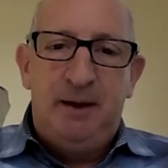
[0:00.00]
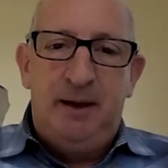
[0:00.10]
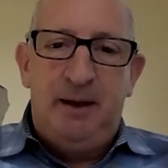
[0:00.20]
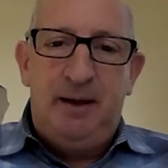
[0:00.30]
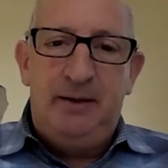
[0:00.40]

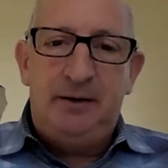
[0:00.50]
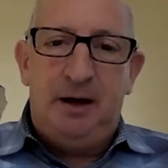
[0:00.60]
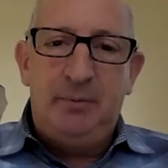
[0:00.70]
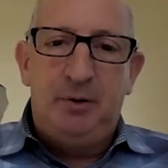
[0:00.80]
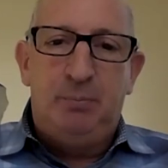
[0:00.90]
and
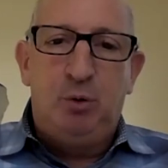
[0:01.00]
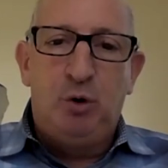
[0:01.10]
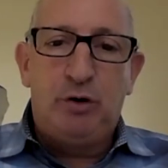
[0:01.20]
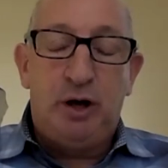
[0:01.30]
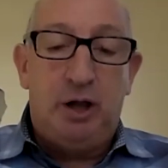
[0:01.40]
I'm going to
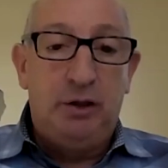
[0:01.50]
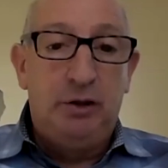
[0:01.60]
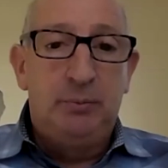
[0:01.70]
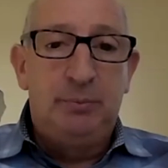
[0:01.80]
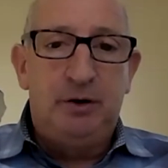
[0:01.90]
pour a
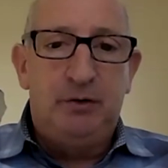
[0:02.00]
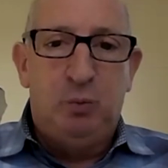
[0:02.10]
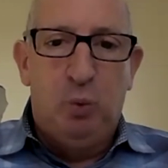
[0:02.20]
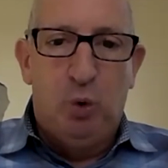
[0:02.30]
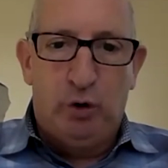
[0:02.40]
little bit of
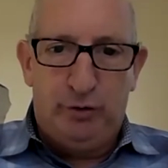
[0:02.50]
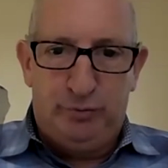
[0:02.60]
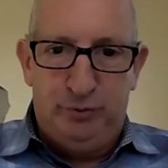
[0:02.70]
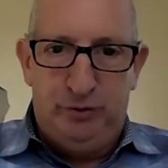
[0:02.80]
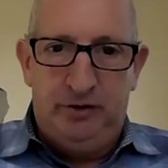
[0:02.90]
water
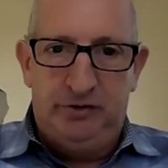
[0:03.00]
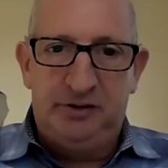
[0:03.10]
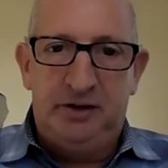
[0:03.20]
through this.